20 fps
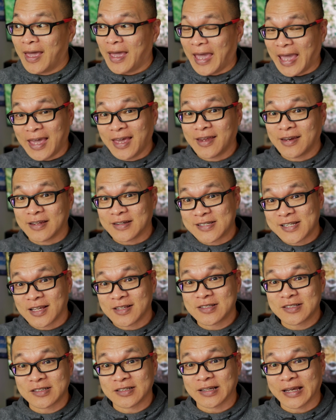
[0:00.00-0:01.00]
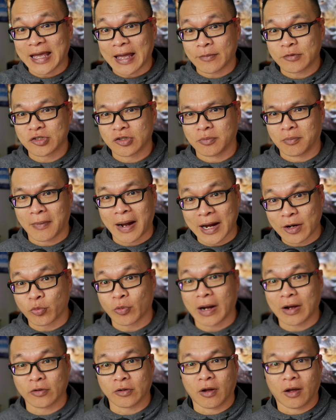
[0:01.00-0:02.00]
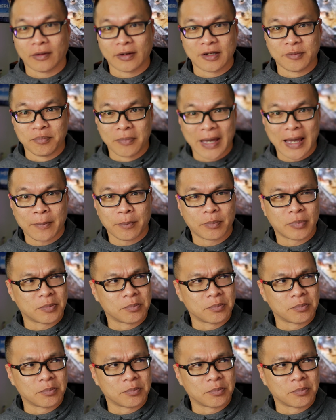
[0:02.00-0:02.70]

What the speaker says: and it tends to capture my route on the map